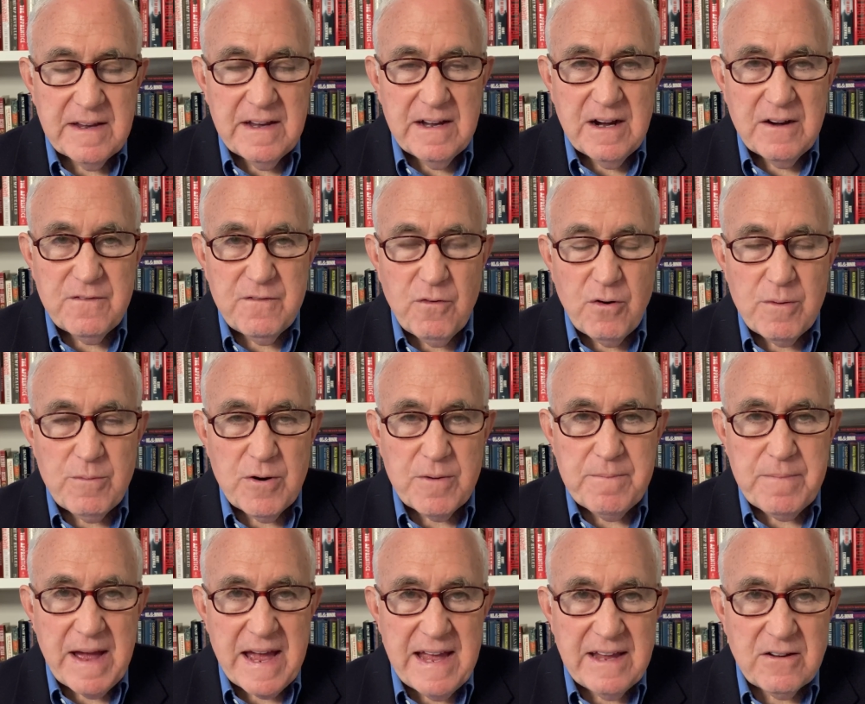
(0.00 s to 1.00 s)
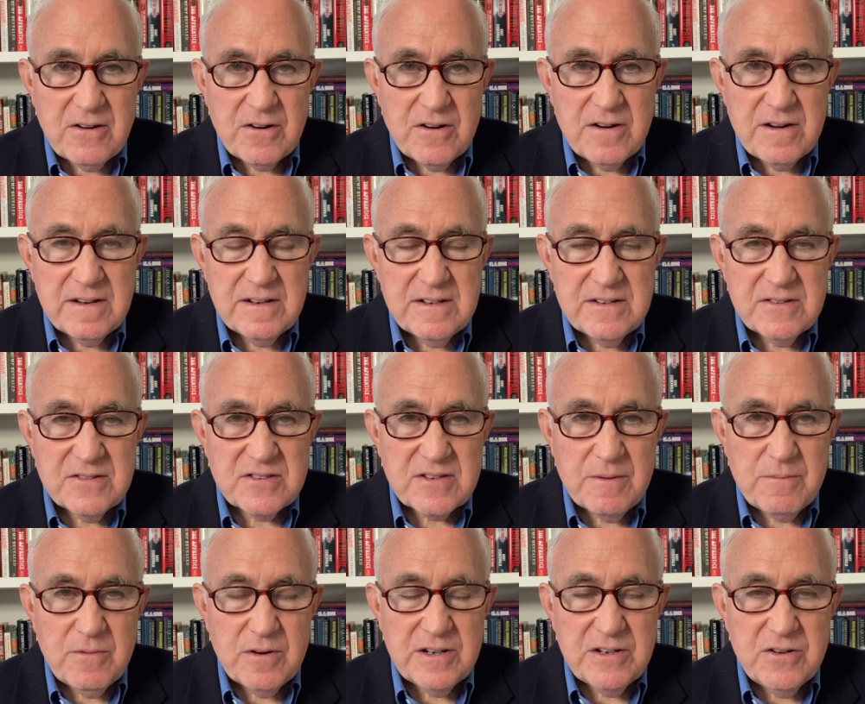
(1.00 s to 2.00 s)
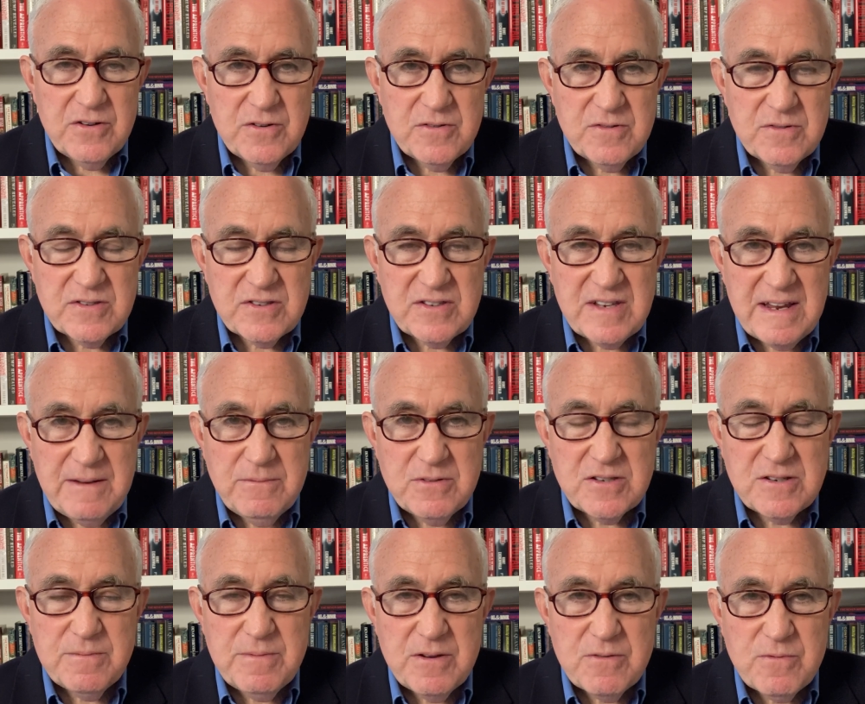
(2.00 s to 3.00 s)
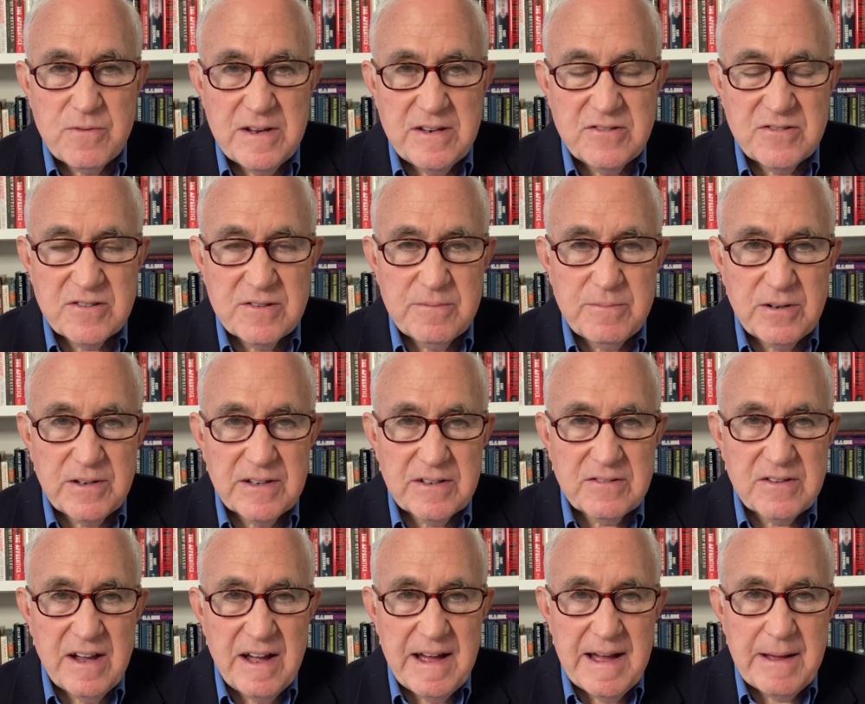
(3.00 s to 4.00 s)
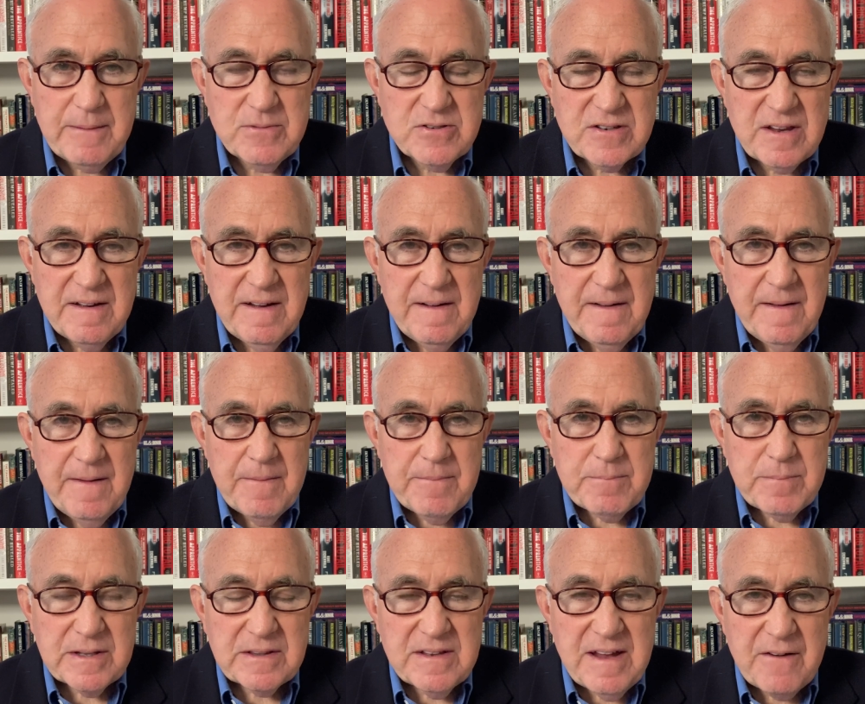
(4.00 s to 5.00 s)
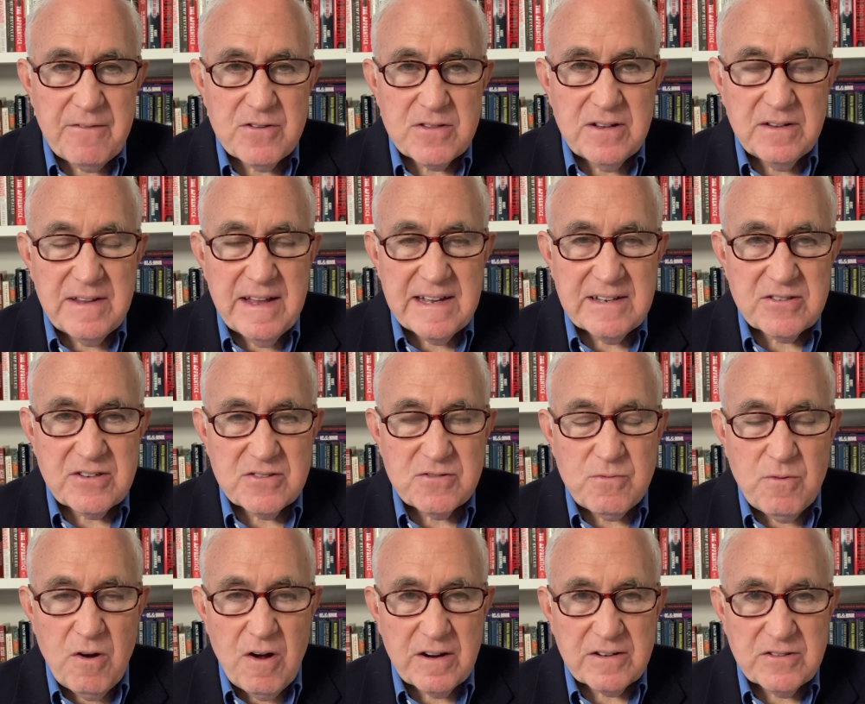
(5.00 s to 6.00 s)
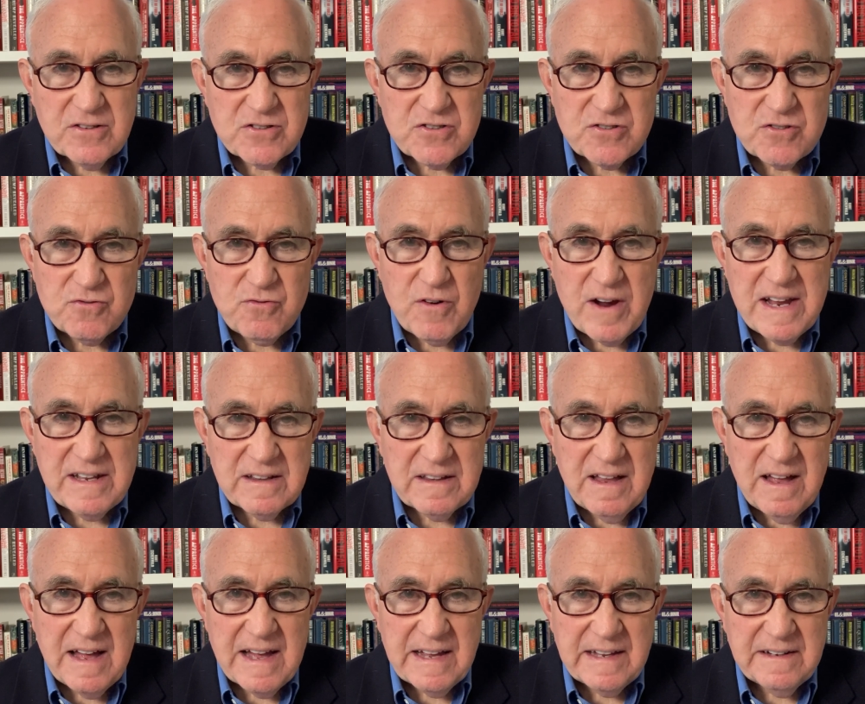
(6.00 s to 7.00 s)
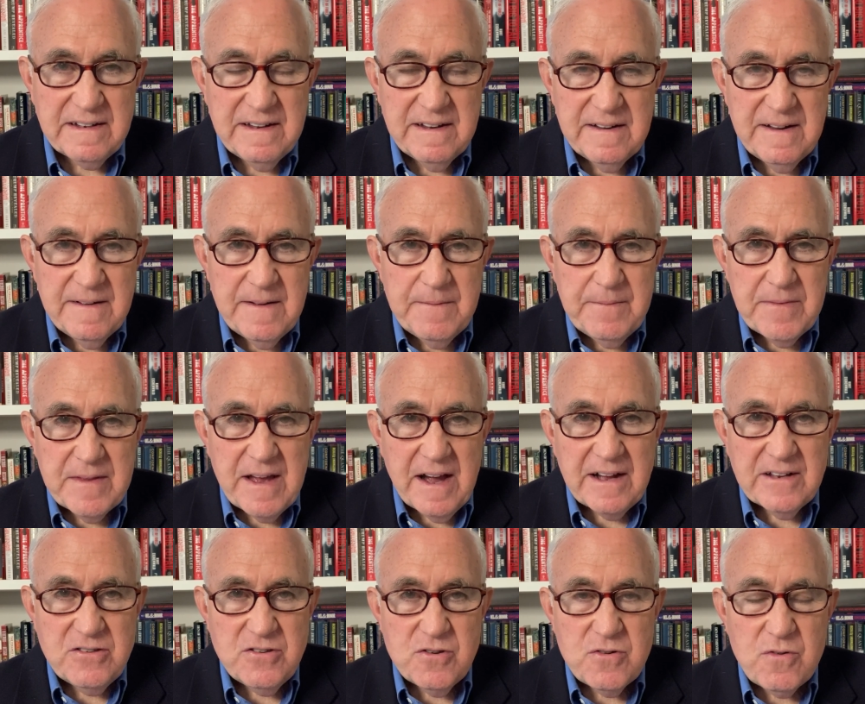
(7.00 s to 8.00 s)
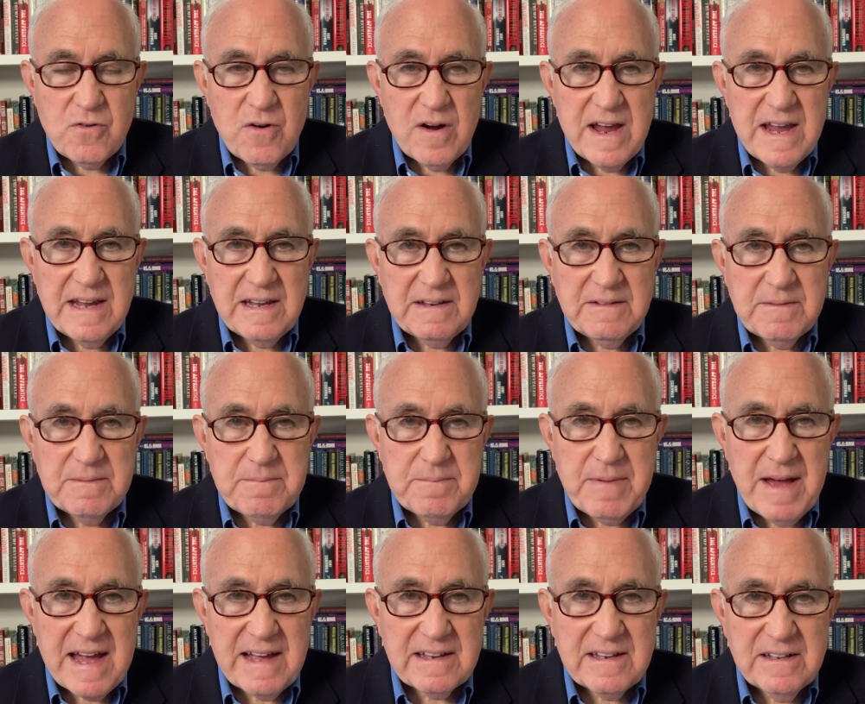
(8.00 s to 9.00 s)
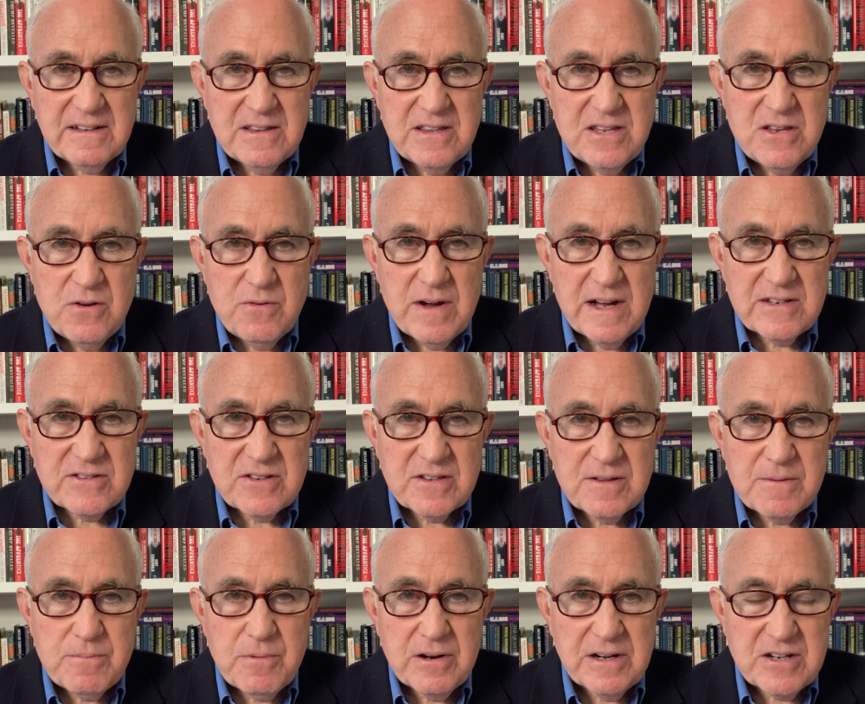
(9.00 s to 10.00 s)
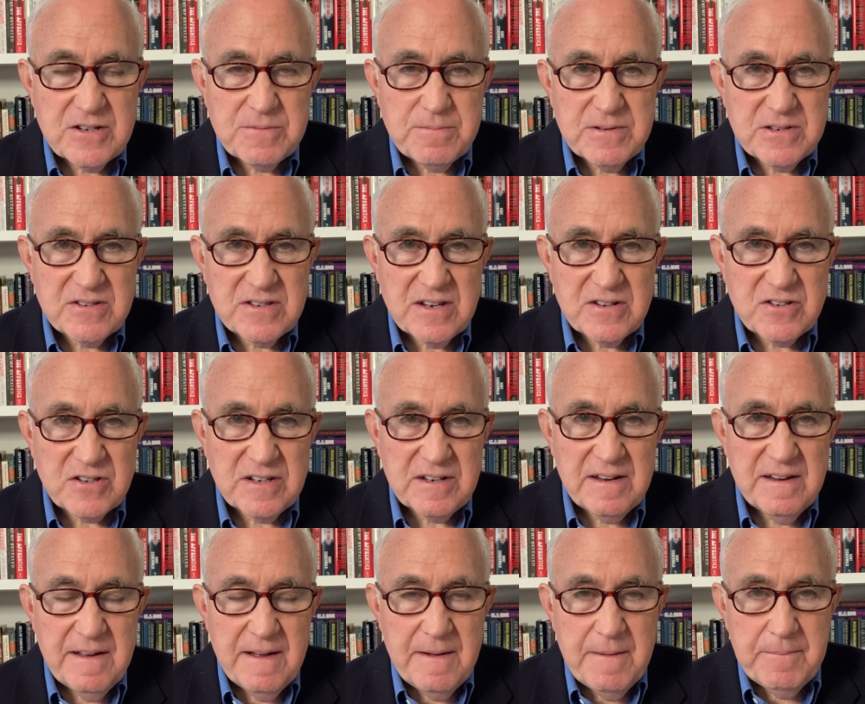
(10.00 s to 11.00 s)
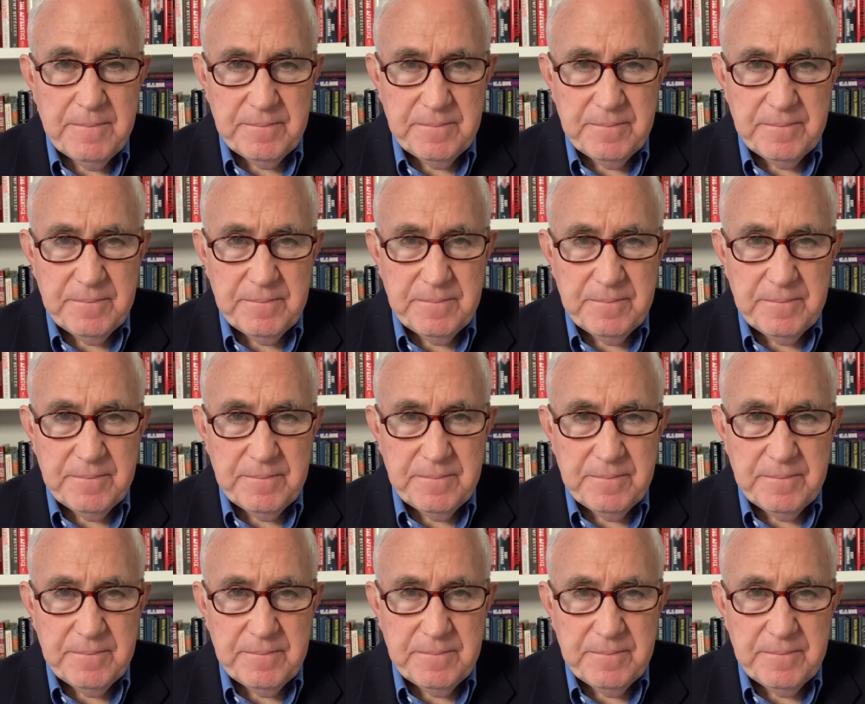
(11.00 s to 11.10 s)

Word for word: a former banker, someone who seems to be reasonable at times, but nevertheless has walked a straight line on Ukraine, backing the U.S. and the British position.